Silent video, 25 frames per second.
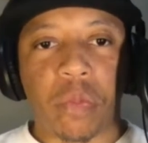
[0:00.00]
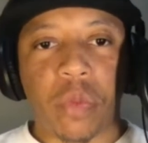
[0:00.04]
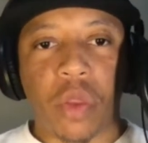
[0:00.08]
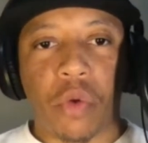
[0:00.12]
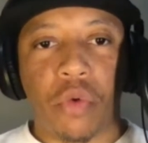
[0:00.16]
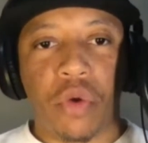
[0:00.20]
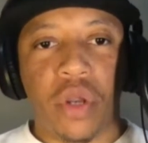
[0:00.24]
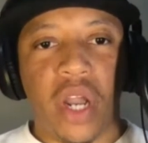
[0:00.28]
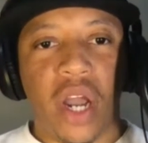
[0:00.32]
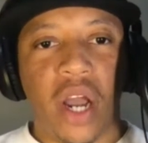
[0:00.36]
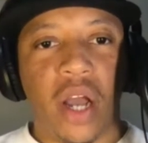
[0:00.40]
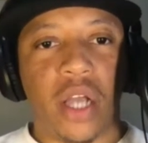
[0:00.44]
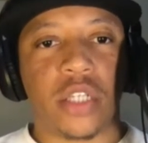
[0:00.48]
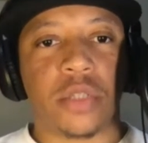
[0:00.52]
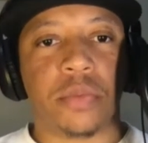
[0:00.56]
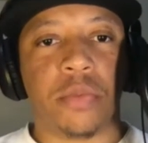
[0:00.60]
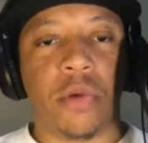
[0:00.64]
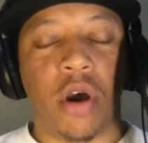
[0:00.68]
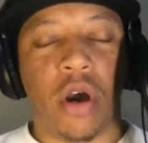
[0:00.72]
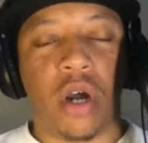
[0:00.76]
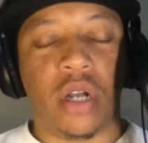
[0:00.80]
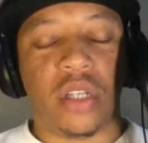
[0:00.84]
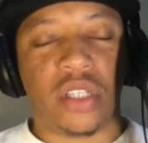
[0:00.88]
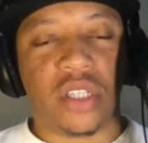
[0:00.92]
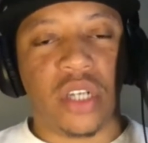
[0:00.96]
We how
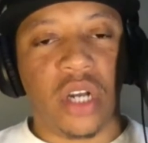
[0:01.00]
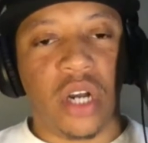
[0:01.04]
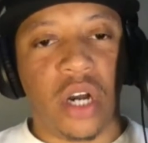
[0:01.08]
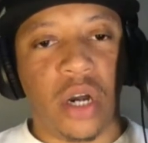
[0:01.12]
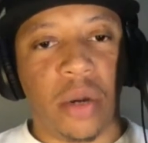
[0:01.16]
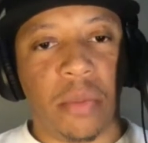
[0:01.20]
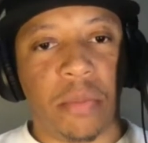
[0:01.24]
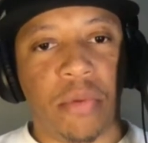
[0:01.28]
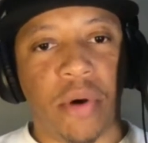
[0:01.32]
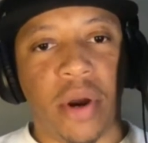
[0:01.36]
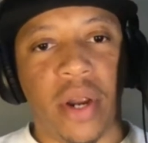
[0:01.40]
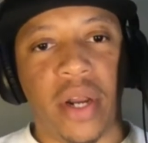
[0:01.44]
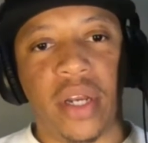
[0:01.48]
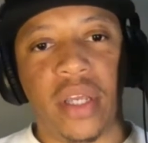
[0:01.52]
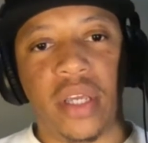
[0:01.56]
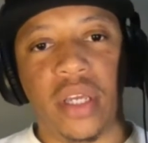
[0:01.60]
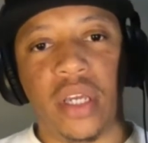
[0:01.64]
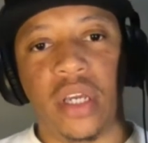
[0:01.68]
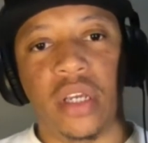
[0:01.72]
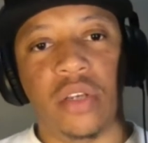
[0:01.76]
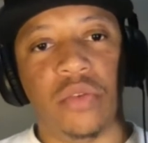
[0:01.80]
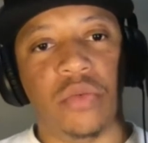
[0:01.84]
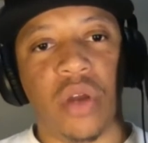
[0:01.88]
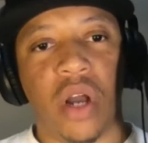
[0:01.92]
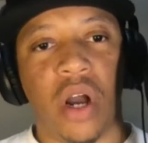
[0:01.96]
smart Tom Brady
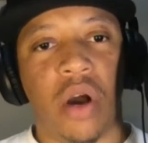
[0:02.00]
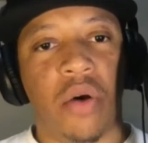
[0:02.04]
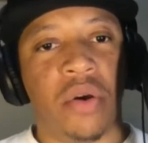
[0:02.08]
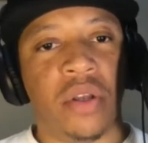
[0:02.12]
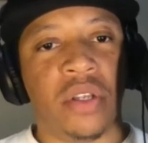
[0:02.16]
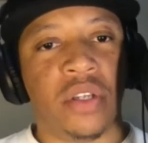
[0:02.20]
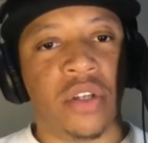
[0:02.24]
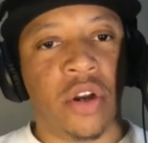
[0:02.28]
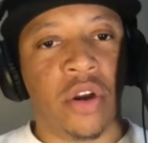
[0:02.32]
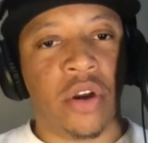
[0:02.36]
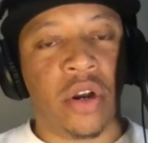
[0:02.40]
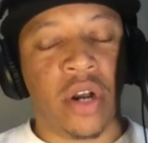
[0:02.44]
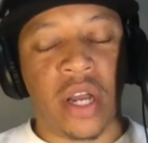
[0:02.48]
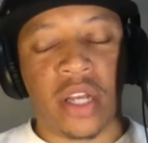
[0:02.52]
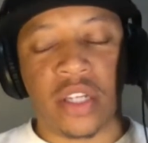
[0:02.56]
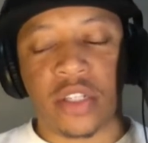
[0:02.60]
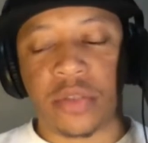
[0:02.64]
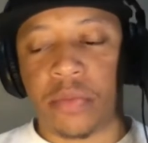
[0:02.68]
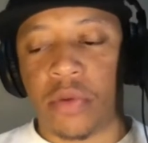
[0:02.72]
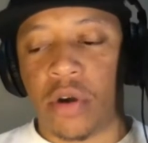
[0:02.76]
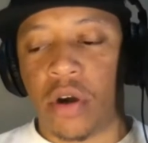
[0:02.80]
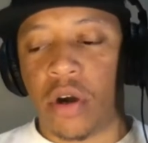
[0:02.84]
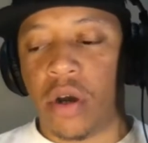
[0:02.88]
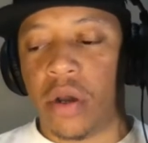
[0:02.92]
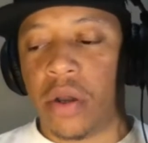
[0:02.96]
is. We always heard how
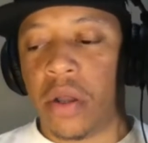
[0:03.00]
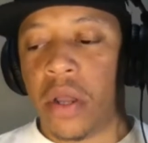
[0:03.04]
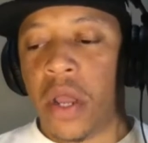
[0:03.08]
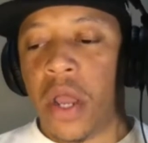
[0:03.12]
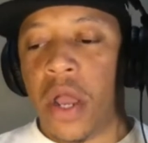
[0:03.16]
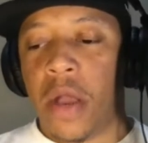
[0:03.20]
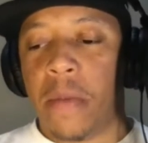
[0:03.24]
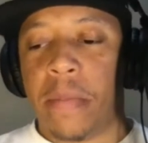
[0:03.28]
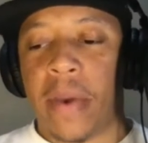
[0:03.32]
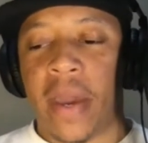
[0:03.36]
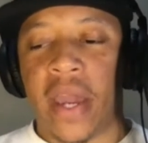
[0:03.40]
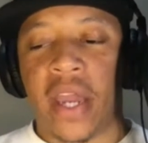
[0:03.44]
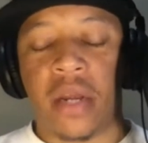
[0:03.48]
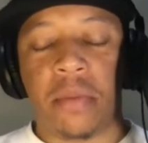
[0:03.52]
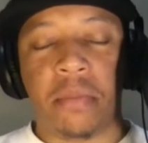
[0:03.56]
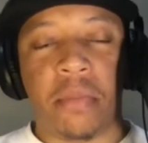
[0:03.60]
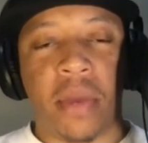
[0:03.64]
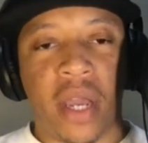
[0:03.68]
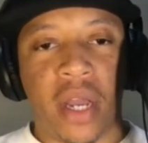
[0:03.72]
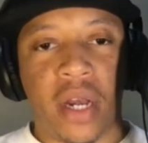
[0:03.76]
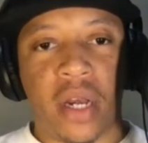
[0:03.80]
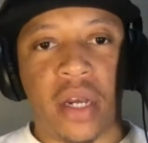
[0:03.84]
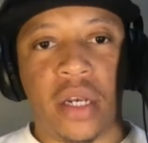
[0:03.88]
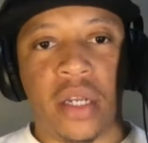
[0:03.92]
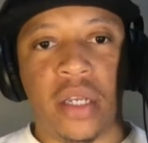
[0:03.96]
smart Peyton
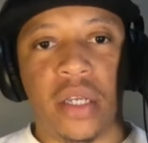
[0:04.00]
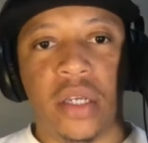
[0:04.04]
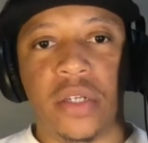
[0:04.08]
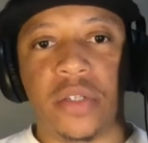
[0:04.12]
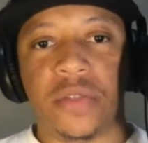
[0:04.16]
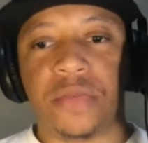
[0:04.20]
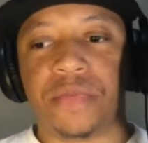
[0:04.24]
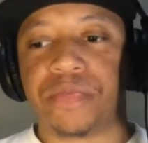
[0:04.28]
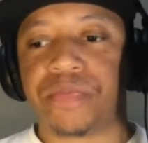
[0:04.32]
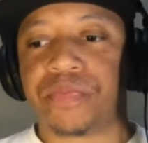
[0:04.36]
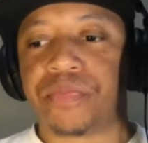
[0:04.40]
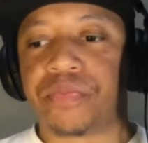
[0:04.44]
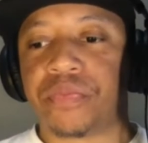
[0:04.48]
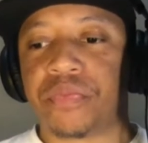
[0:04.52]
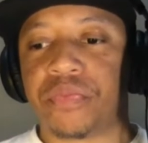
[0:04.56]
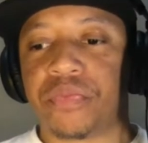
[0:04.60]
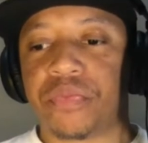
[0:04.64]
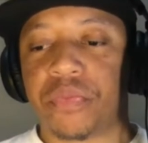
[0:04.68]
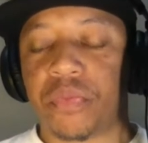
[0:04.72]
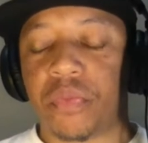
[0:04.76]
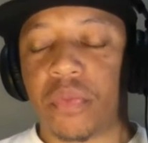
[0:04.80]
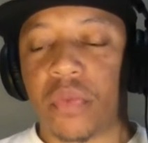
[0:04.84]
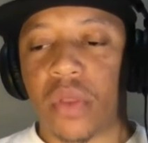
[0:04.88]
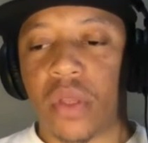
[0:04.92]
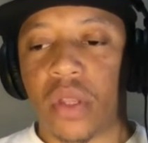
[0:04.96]
Manning is.
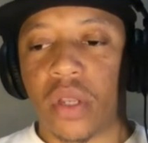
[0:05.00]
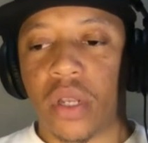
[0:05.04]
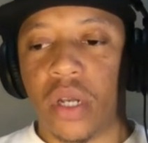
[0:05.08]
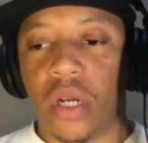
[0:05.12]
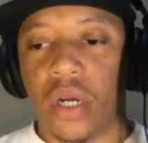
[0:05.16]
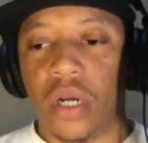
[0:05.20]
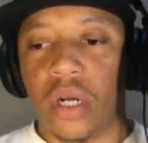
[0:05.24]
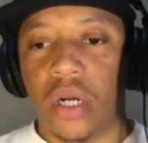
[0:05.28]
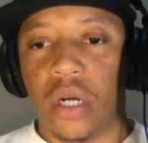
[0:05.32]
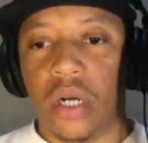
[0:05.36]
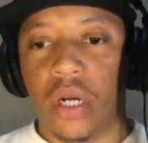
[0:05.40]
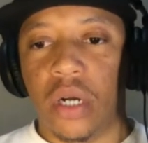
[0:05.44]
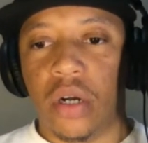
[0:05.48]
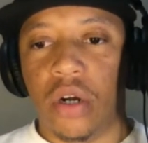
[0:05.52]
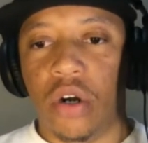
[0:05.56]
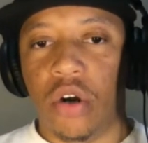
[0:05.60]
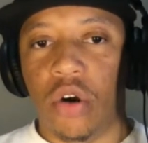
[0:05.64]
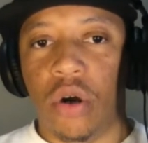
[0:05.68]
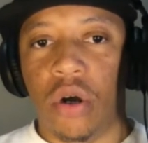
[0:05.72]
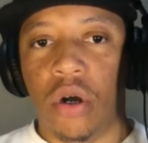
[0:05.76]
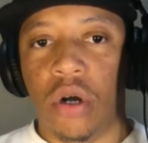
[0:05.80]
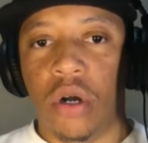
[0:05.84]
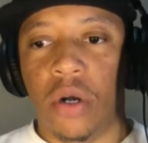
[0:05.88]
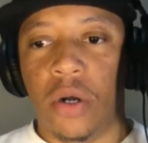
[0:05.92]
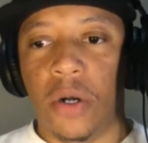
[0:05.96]

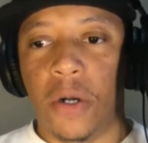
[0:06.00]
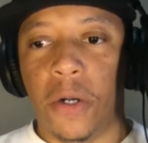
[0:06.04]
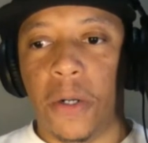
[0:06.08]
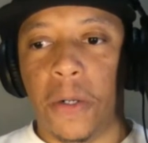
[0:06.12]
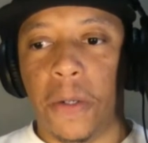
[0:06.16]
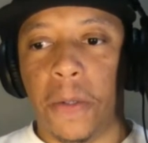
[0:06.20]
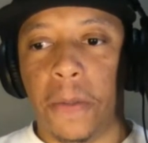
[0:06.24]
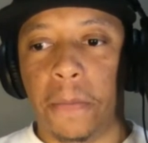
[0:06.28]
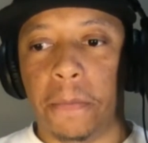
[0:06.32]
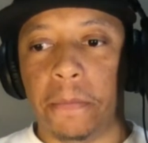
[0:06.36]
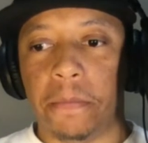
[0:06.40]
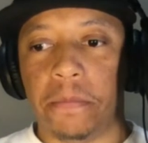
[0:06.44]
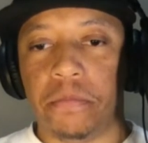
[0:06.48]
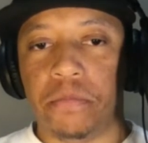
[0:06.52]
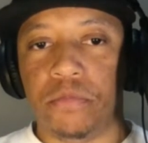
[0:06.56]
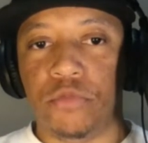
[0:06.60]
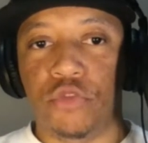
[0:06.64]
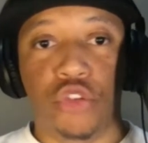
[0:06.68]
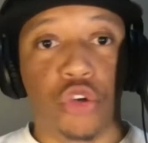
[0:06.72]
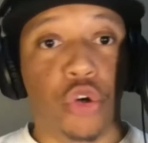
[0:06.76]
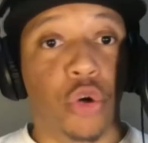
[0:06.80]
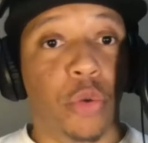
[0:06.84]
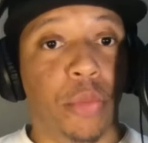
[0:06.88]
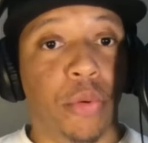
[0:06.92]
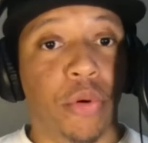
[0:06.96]
Drew
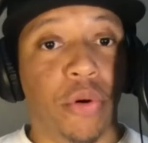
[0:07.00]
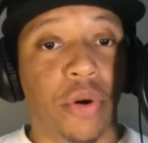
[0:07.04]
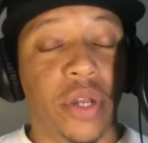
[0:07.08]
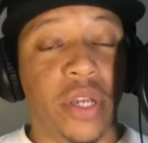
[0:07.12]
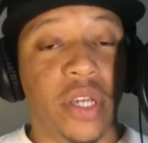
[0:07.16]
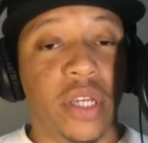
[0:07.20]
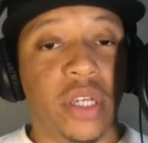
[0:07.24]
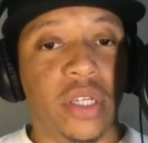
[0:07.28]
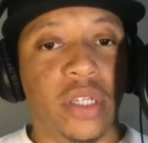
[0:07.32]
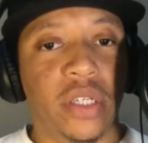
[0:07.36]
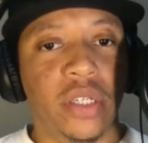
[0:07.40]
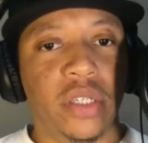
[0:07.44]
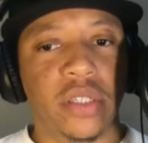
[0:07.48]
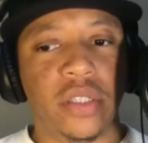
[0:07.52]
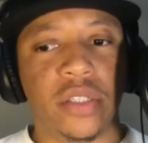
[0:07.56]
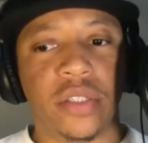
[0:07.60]
Brees.